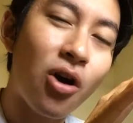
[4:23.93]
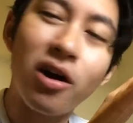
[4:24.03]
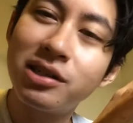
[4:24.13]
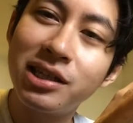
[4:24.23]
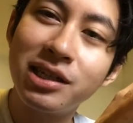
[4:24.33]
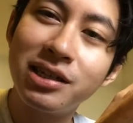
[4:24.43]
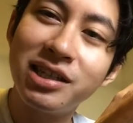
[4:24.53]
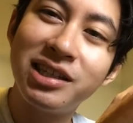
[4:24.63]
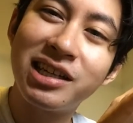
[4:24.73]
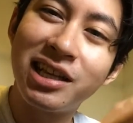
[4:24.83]
causing
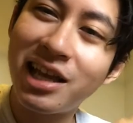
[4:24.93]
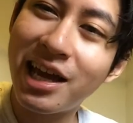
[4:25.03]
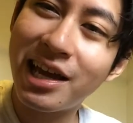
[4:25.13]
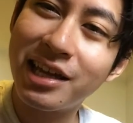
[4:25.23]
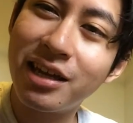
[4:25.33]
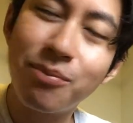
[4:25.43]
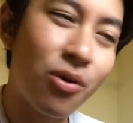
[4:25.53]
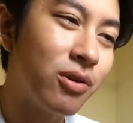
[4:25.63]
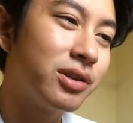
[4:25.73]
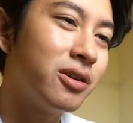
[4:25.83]
this decline in
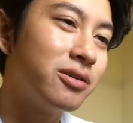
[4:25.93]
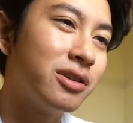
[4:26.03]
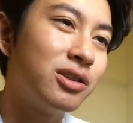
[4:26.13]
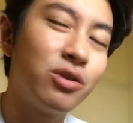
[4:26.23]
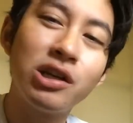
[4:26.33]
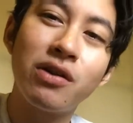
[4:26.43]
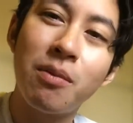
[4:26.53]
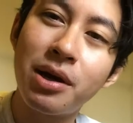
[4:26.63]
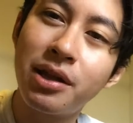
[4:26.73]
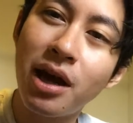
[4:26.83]
porn searches during
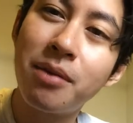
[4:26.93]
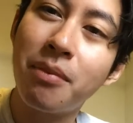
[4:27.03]
Ramadan